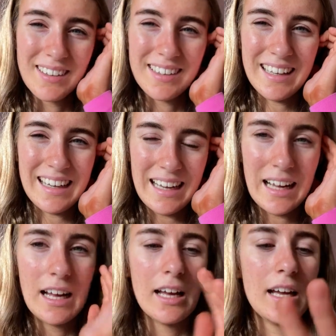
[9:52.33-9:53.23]
Yeah.
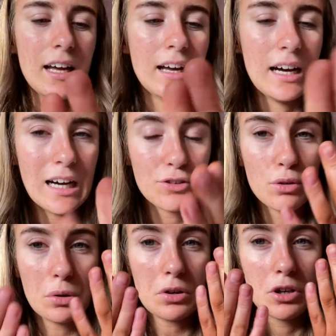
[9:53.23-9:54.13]
I
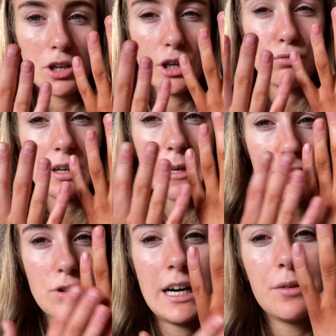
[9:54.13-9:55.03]
do look really
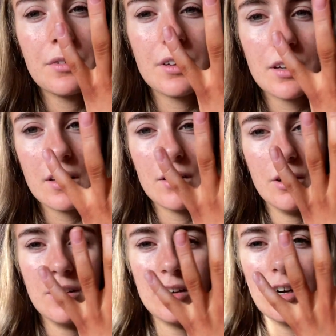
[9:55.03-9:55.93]
brown.
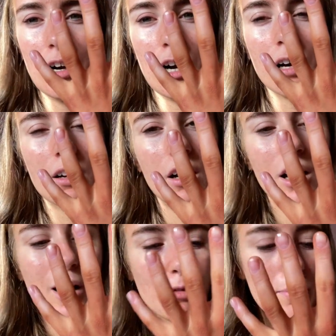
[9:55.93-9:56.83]

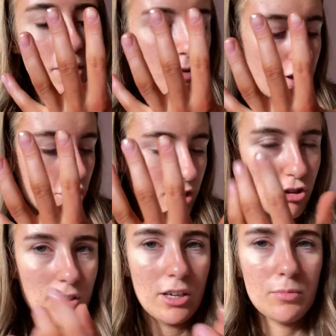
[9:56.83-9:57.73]
Or probably orange,
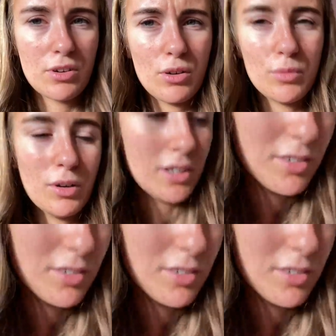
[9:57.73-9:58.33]
actually. Oh my god, what are you